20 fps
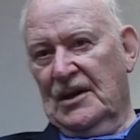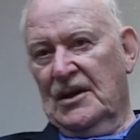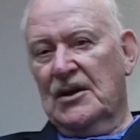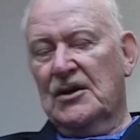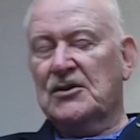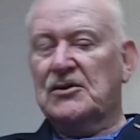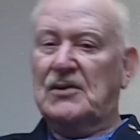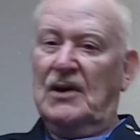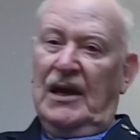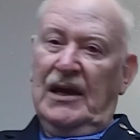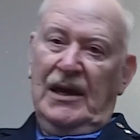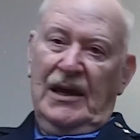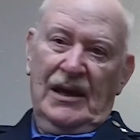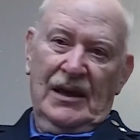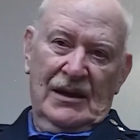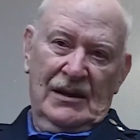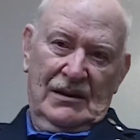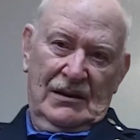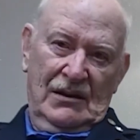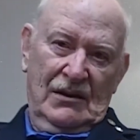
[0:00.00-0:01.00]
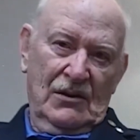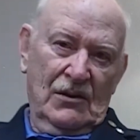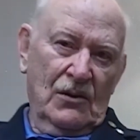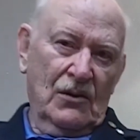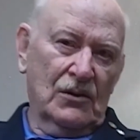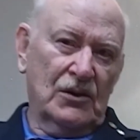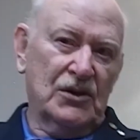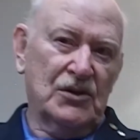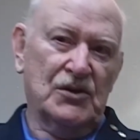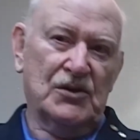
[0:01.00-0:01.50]
So I can't
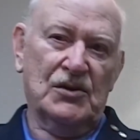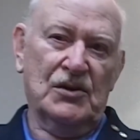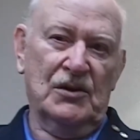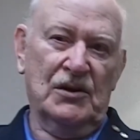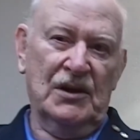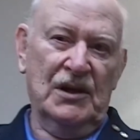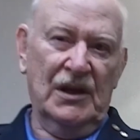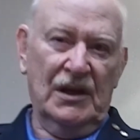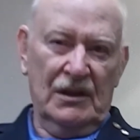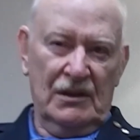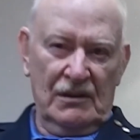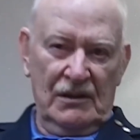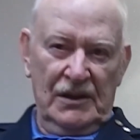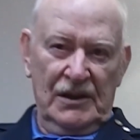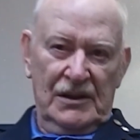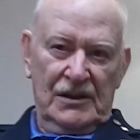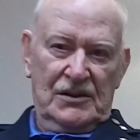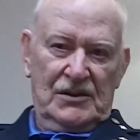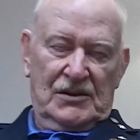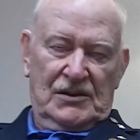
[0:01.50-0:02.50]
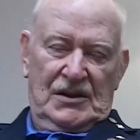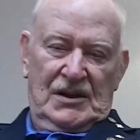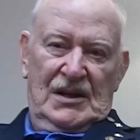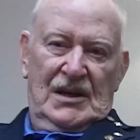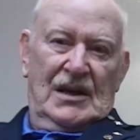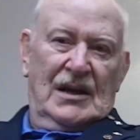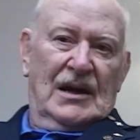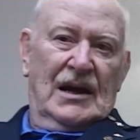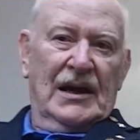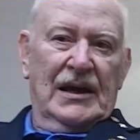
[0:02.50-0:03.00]
go to certain areas.
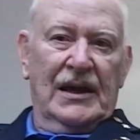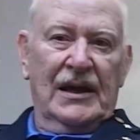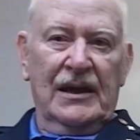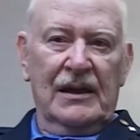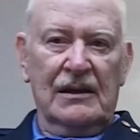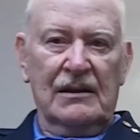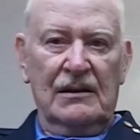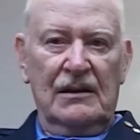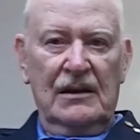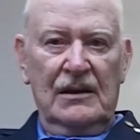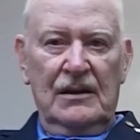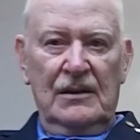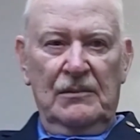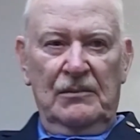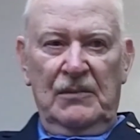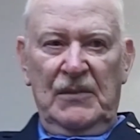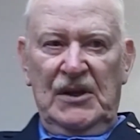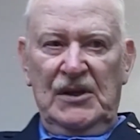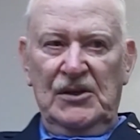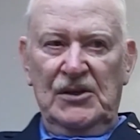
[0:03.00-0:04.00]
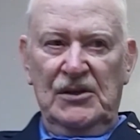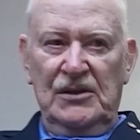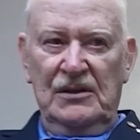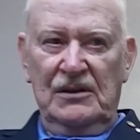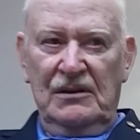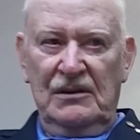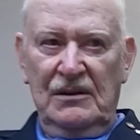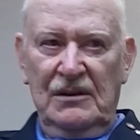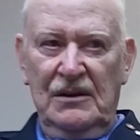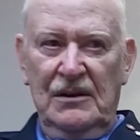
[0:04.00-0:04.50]
I can't
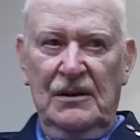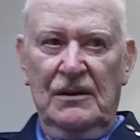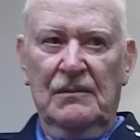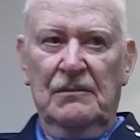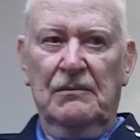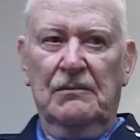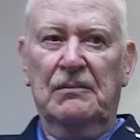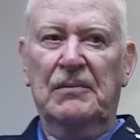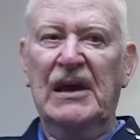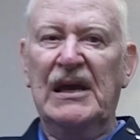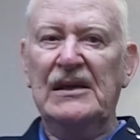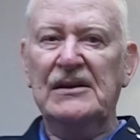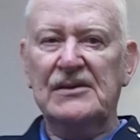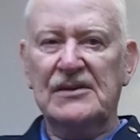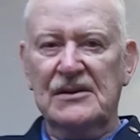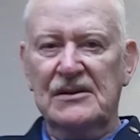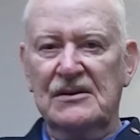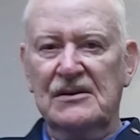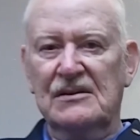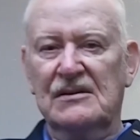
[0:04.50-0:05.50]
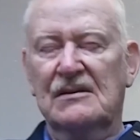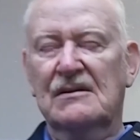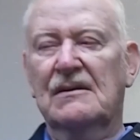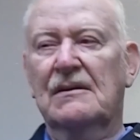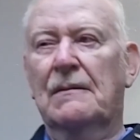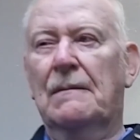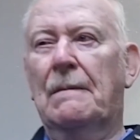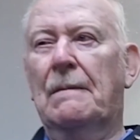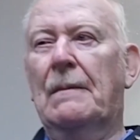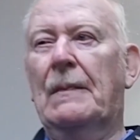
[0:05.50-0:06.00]
mention bases.
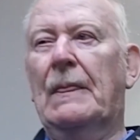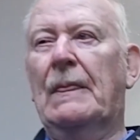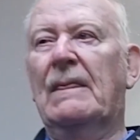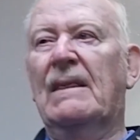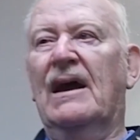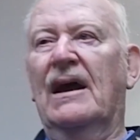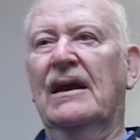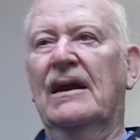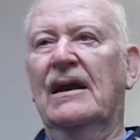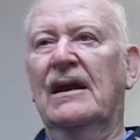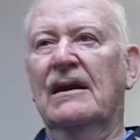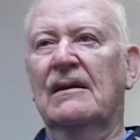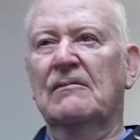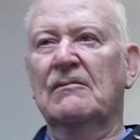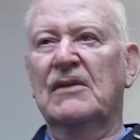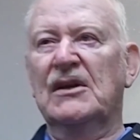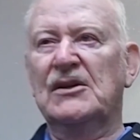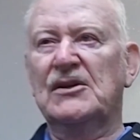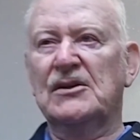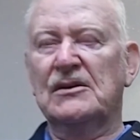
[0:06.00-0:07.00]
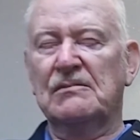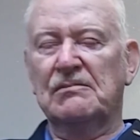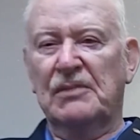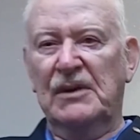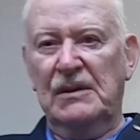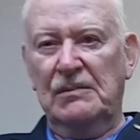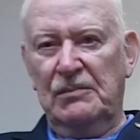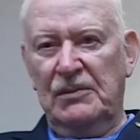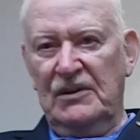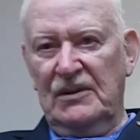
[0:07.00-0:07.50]
I can't mention
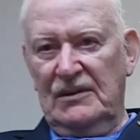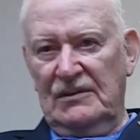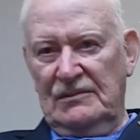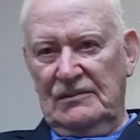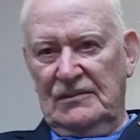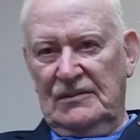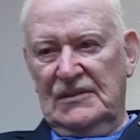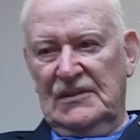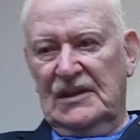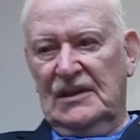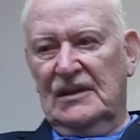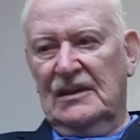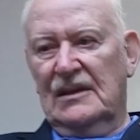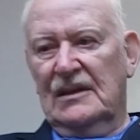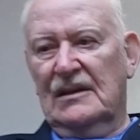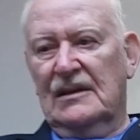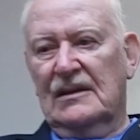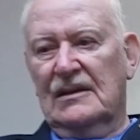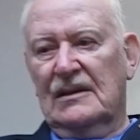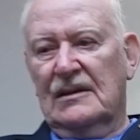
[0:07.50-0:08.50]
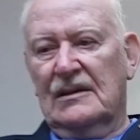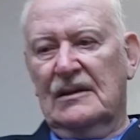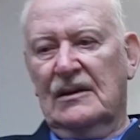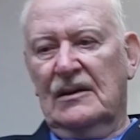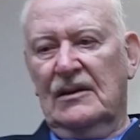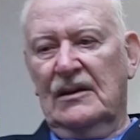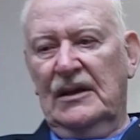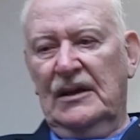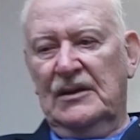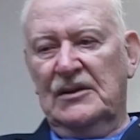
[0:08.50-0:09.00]
people
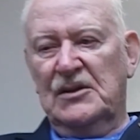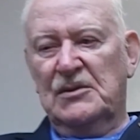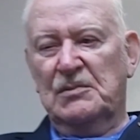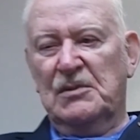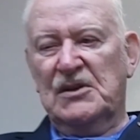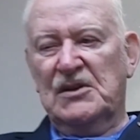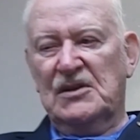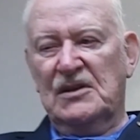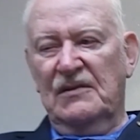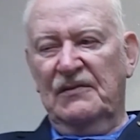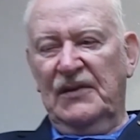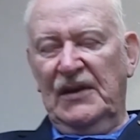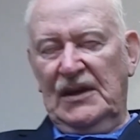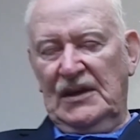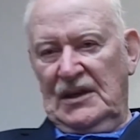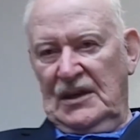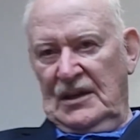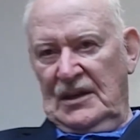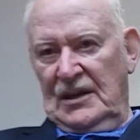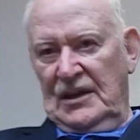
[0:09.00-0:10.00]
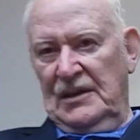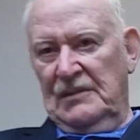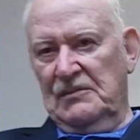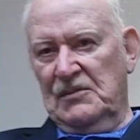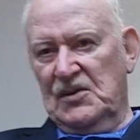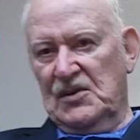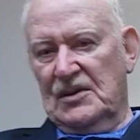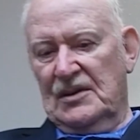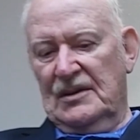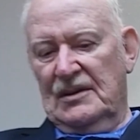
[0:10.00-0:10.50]
and specific
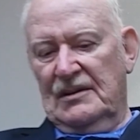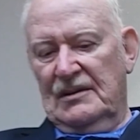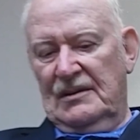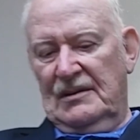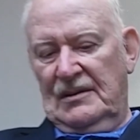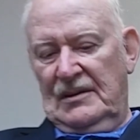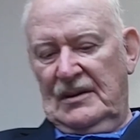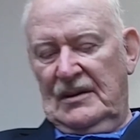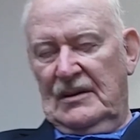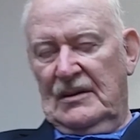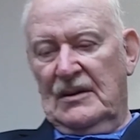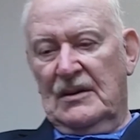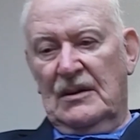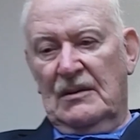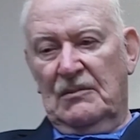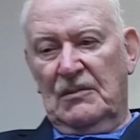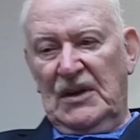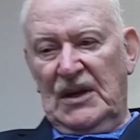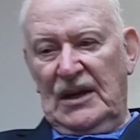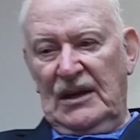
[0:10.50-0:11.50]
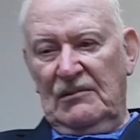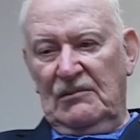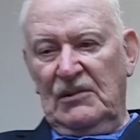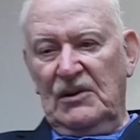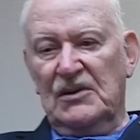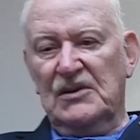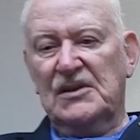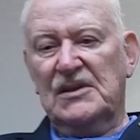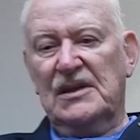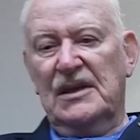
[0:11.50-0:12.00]
times. But I
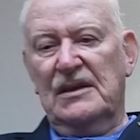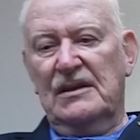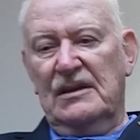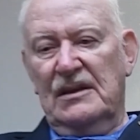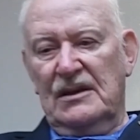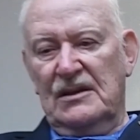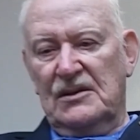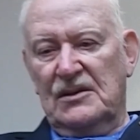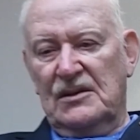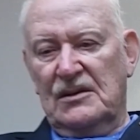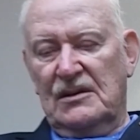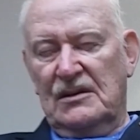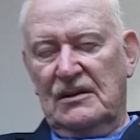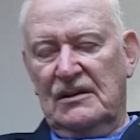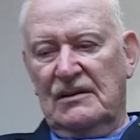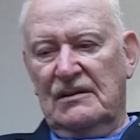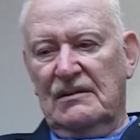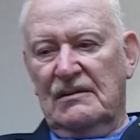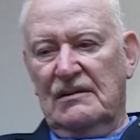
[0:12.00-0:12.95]
will say this.